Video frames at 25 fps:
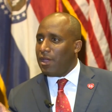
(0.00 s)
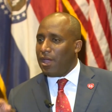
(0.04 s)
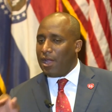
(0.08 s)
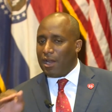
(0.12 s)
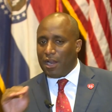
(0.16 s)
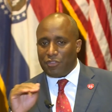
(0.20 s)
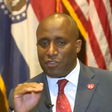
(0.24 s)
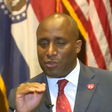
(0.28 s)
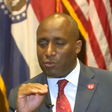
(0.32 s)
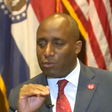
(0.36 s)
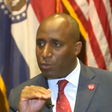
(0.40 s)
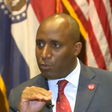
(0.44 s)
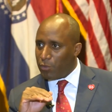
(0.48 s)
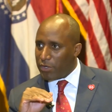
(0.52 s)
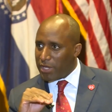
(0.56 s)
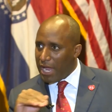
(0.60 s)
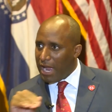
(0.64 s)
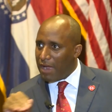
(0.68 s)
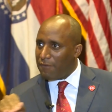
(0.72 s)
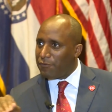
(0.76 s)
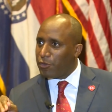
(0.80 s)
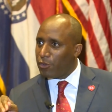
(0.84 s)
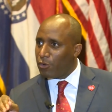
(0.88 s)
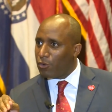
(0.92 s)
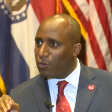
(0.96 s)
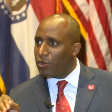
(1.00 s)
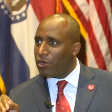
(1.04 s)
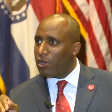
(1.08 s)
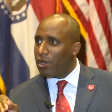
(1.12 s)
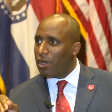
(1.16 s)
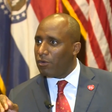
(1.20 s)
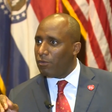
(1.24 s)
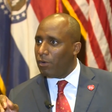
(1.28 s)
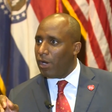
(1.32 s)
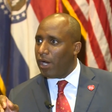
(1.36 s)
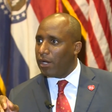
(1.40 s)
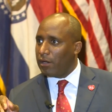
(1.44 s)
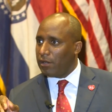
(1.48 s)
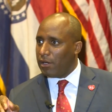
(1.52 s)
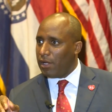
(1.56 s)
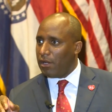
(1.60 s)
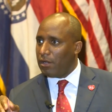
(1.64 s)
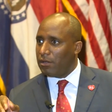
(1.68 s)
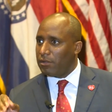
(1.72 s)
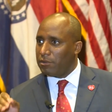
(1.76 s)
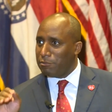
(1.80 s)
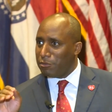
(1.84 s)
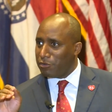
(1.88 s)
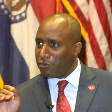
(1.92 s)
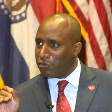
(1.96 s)
And I think what we have to agree on right
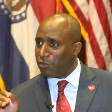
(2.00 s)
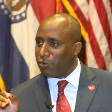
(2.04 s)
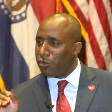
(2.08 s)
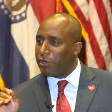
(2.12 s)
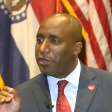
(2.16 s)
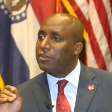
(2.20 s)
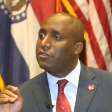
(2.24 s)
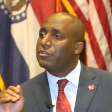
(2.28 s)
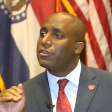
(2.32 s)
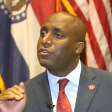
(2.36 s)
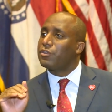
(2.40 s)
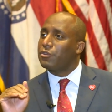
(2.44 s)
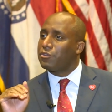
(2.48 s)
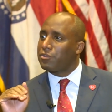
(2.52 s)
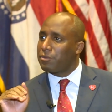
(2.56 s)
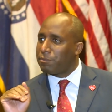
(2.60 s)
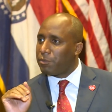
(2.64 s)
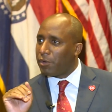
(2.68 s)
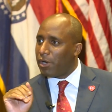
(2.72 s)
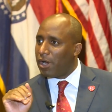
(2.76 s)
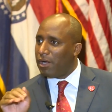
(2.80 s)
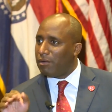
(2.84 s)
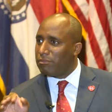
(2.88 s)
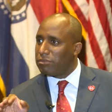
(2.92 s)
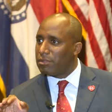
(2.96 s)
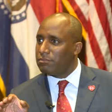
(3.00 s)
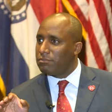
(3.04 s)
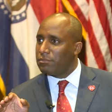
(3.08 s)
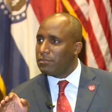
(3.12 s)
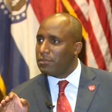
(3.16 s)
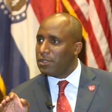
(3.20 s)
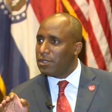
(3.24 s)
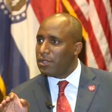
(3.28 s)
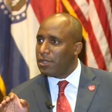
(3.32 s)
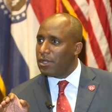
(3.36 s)
now in Missouri is that there's a problem.